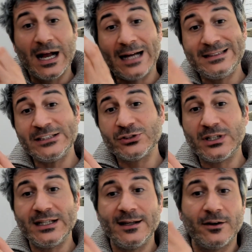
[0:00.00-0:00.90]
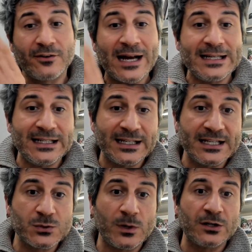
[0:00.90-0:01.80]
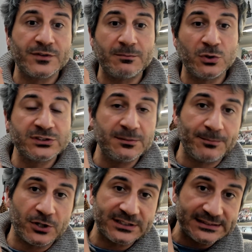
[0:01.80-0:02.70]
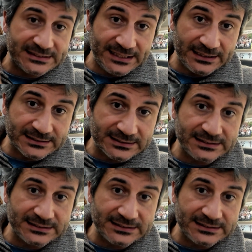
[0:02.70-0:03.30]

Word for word: Additionally, writing is one of the most important skills